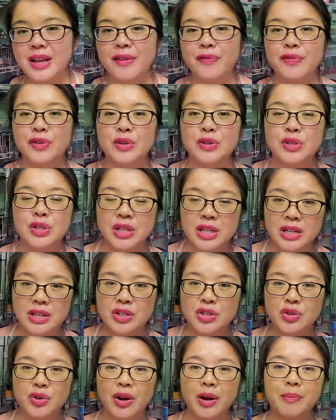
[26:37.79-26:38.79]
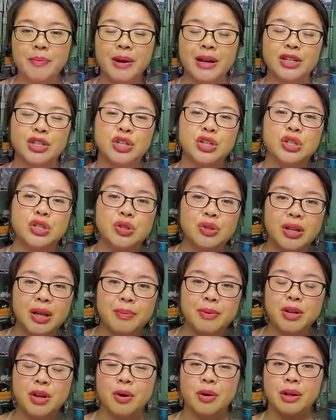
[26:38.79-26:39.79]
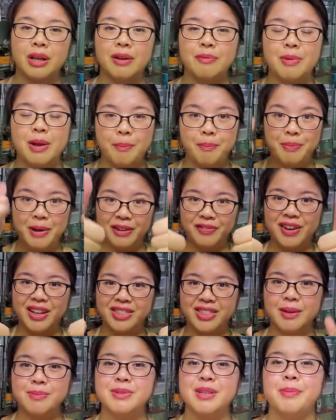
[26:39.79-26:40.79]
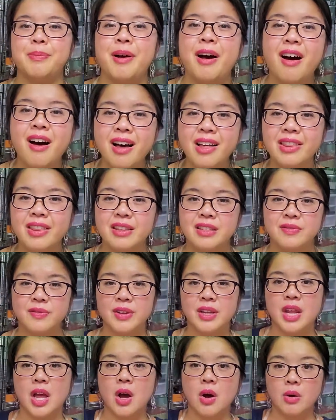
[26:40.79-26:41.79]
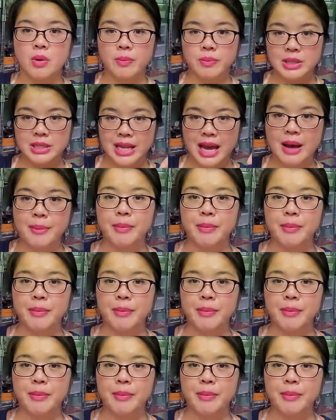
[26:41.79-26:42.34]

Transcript: If you did enjoy, make sure you do let me know. Give me a big fat thumbs up on this video down